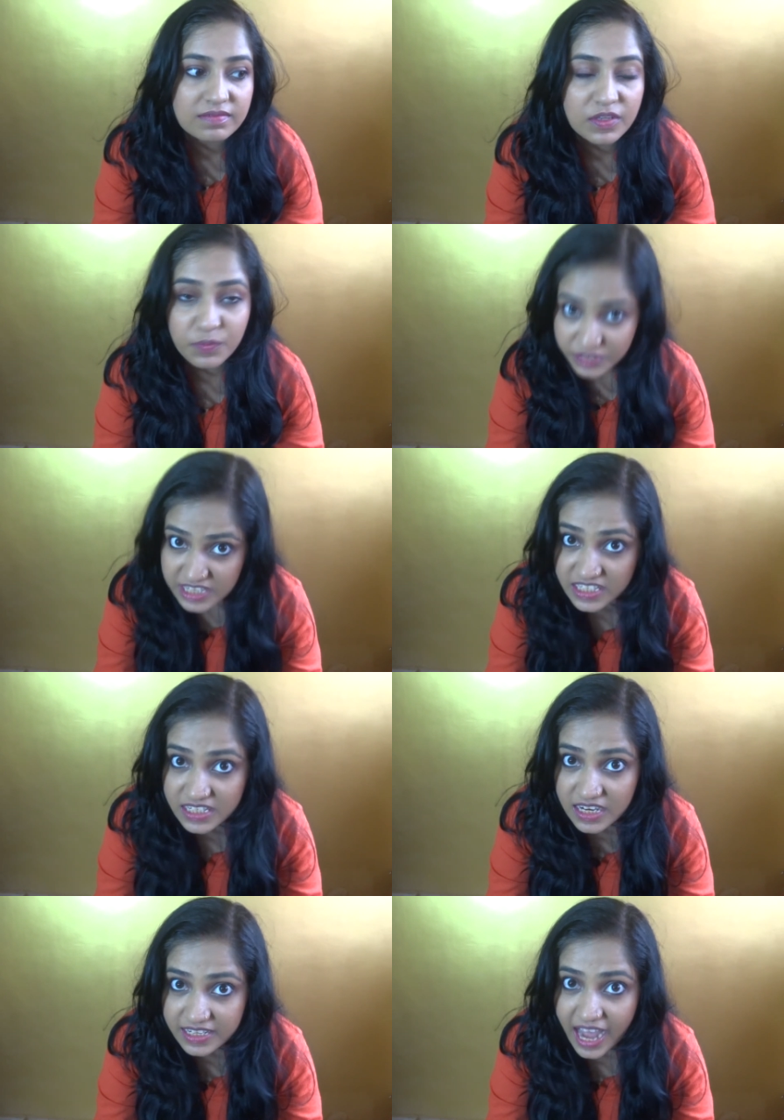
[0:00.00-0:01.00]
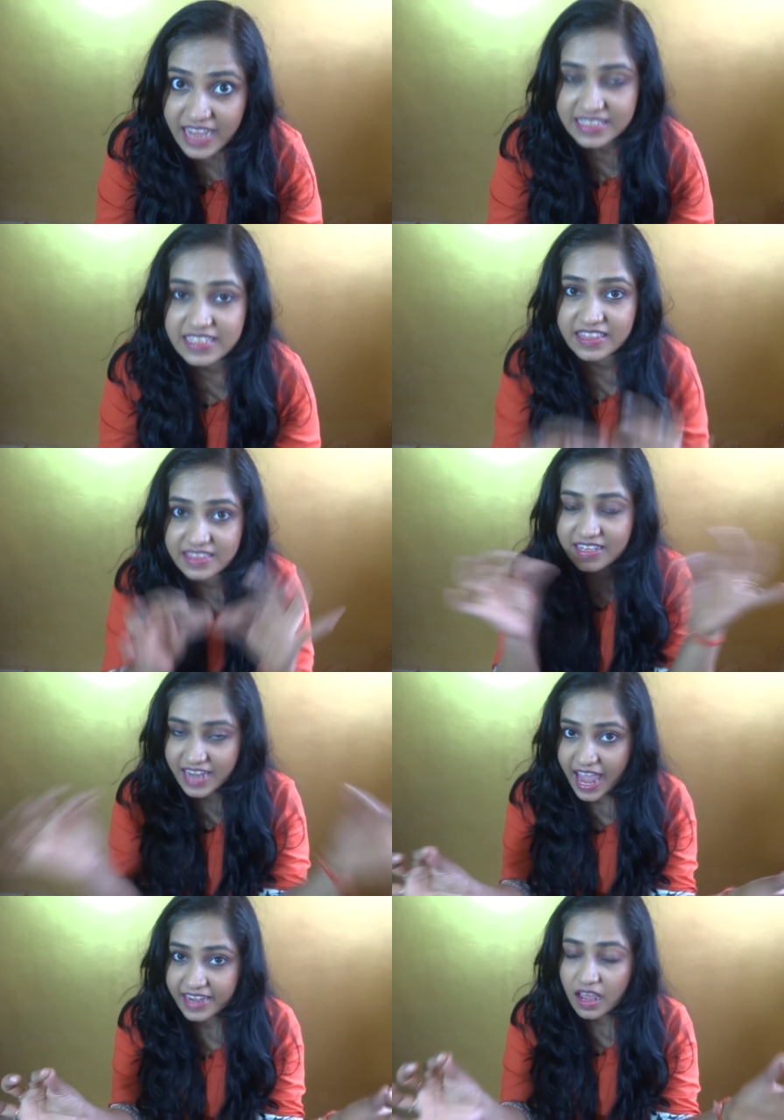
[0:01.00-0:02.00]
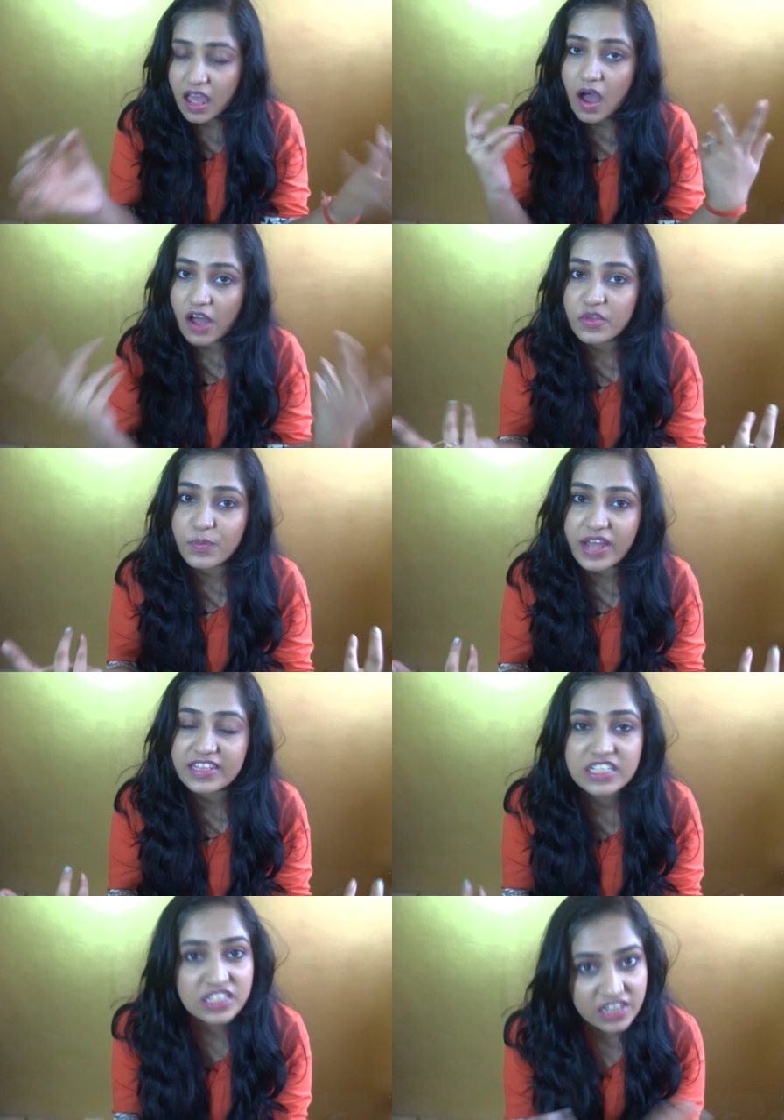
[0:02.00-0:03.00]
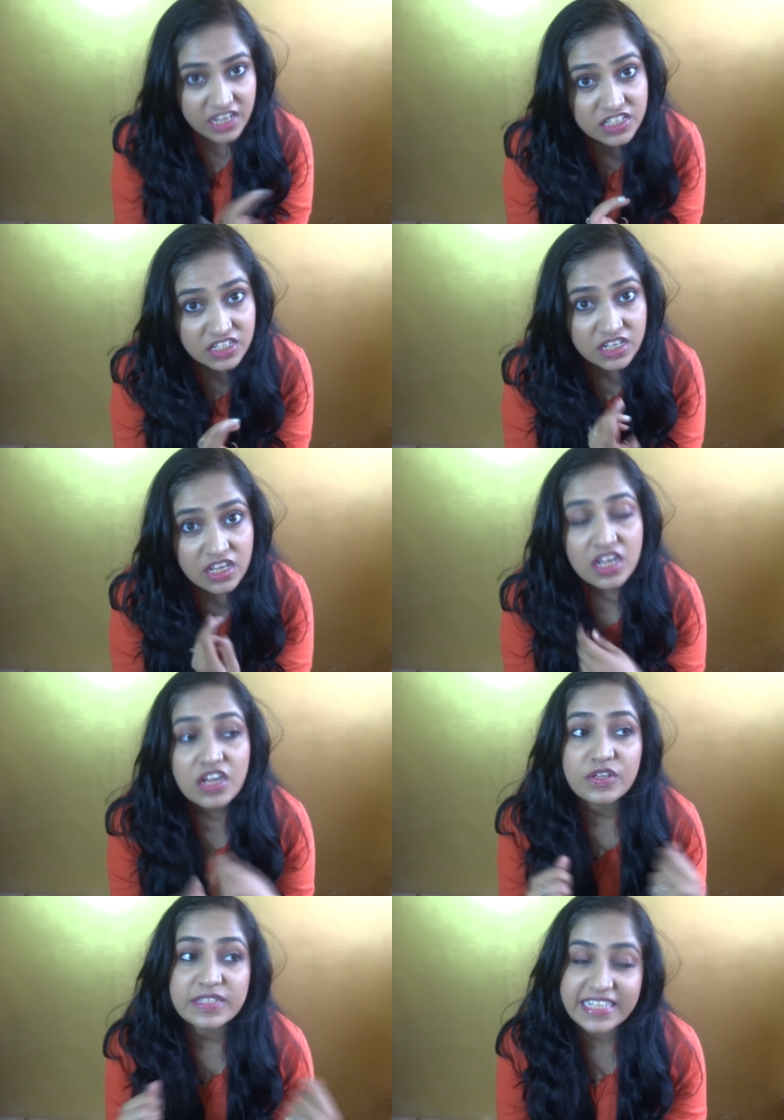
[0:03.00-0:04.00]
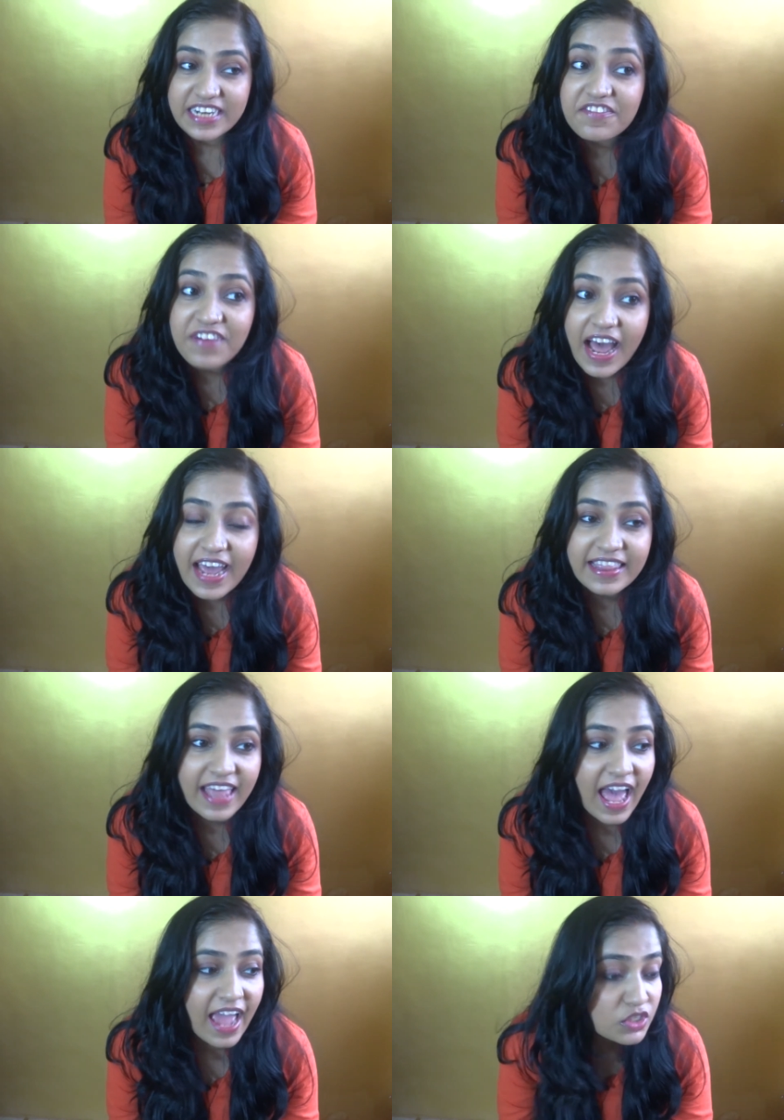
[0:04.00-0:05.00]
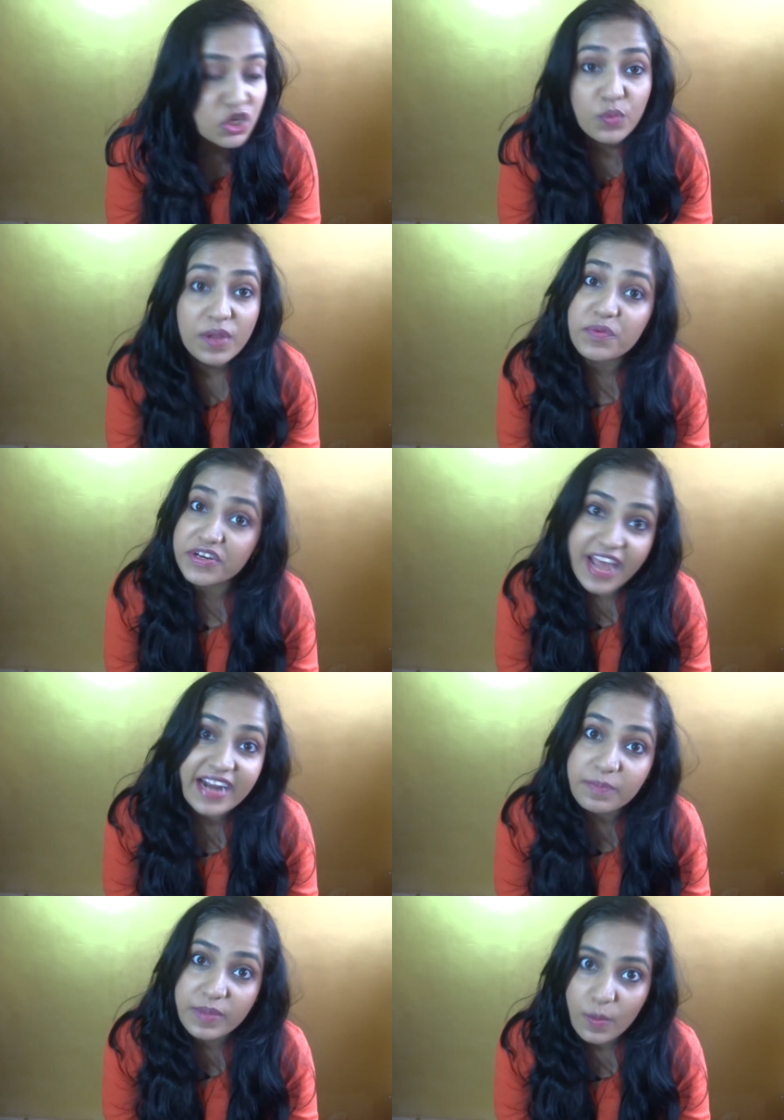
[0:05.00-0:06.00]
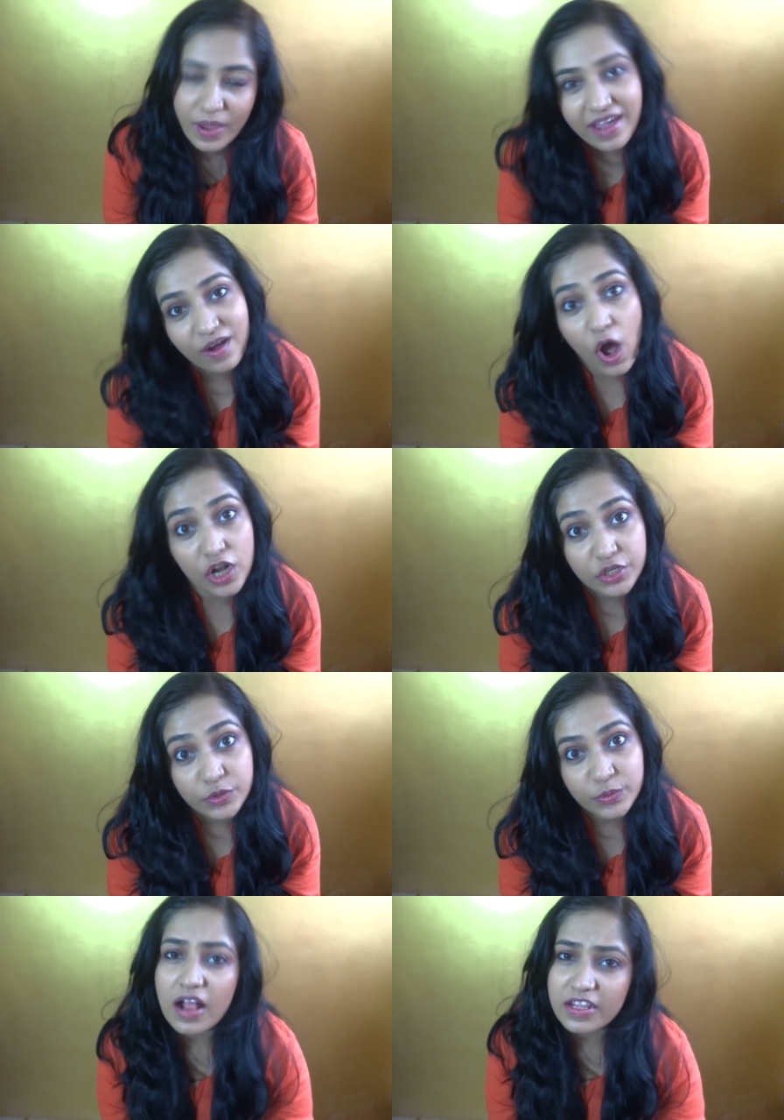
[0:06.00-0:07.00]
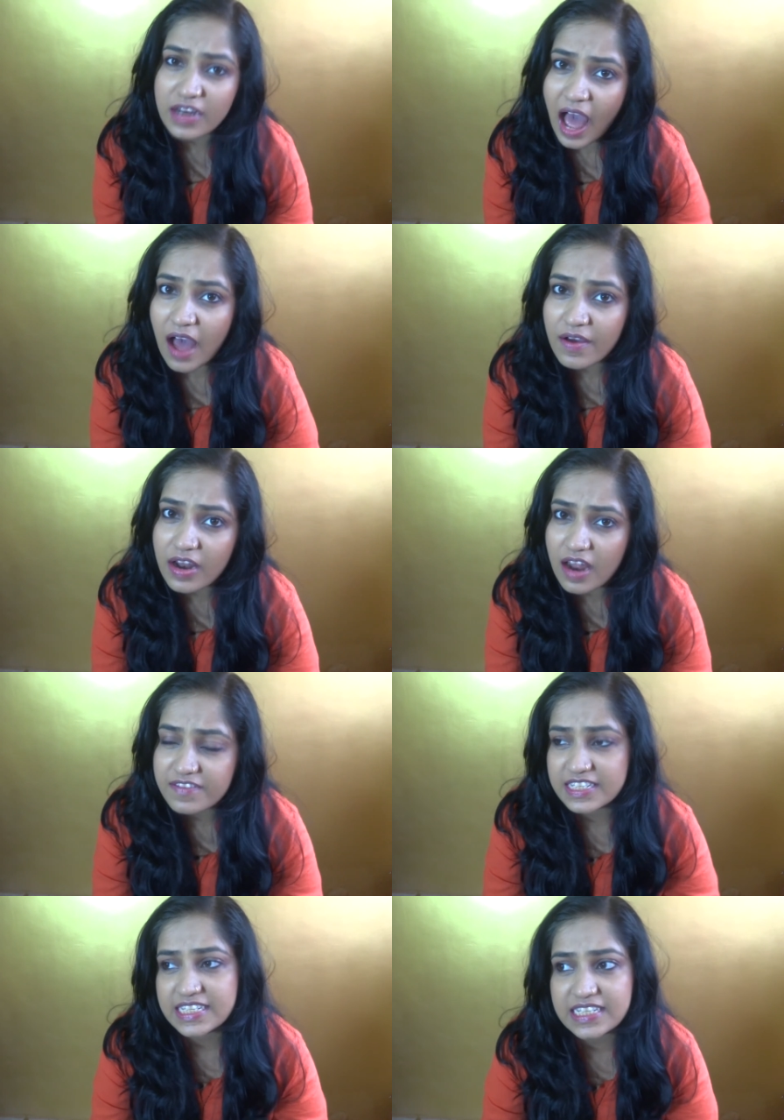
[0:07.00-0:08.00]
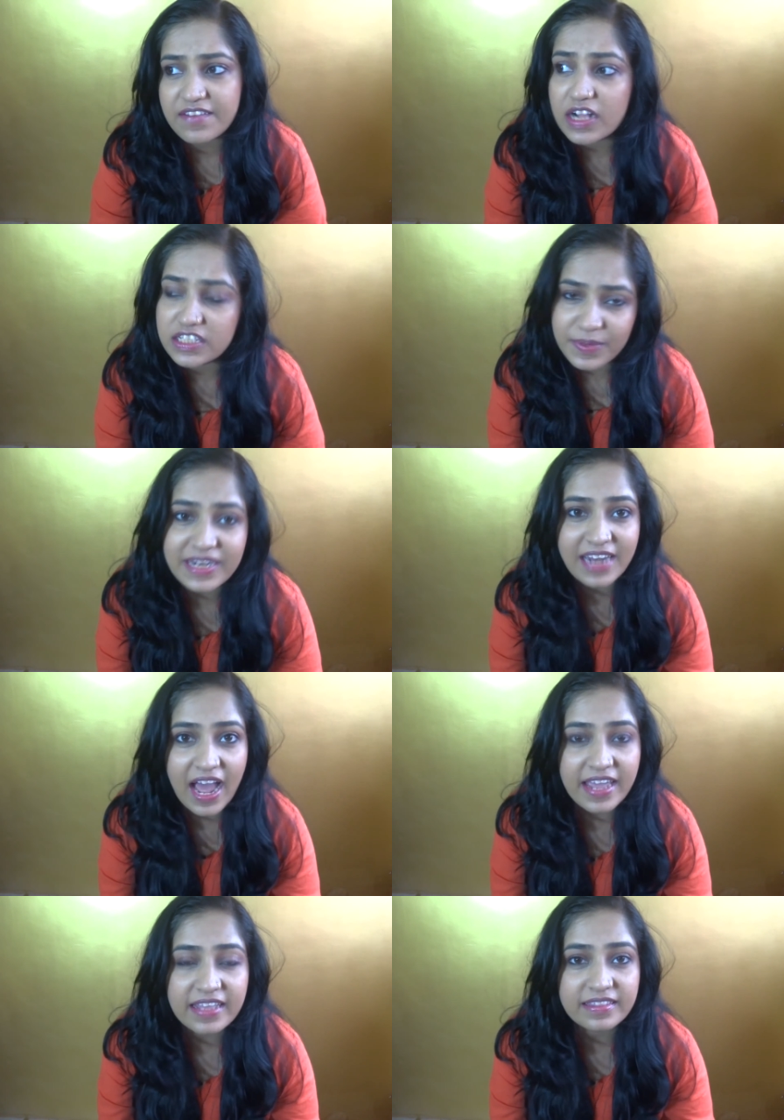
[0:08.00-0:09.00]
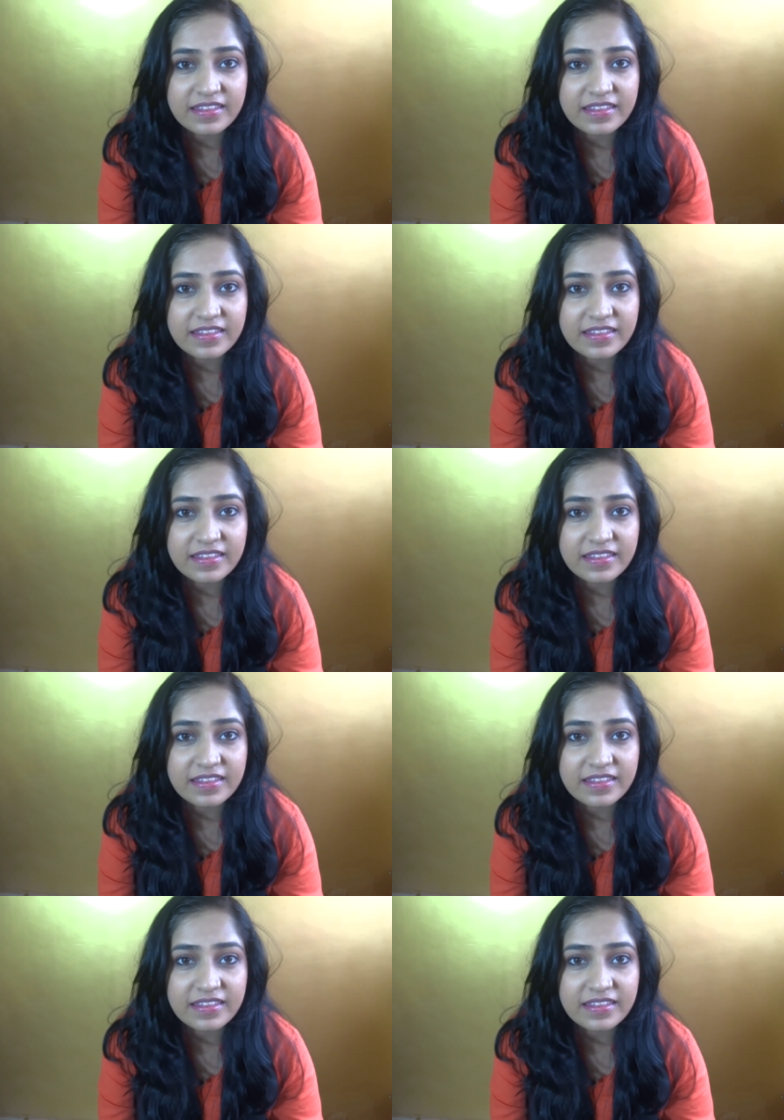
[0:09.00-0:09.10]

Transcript: the sister ties a thread on the brother's wrist to signify that you will protect me when I call you. Although now a lot of sisters have also been tying